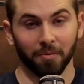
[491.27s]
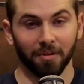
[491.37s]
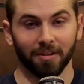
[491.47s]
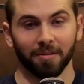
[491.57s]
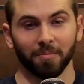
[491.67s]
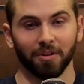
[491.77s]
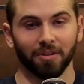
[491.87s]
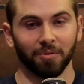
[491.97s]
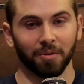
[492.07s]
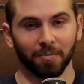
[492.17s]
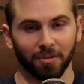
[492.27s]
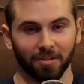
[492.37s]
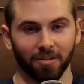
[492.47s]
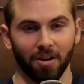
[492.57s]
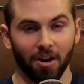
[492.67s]
word and were
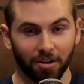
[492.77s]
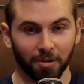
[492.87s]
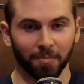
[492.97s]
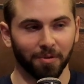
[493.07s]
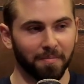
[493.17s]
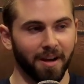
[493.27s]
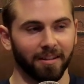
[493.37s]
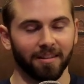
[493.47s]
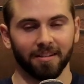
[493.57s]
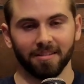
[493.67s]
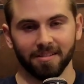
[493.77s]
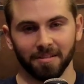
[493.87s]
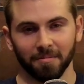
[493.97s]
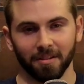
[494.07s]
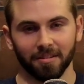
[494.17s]
more honorable back then. It
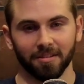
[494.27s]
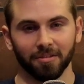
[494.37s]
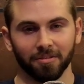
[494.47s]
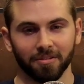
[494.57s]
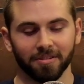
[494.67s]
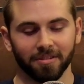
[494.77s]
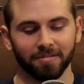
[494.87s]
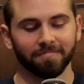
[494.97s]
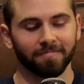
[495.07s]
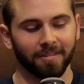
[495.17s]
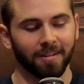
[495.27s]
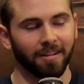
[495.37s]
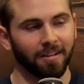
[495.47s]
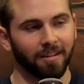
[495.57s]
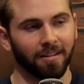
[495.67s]
seemed like too. Yeah. So
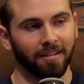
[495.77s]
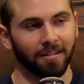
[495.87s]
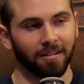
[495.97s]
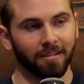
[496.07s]
prostitutes or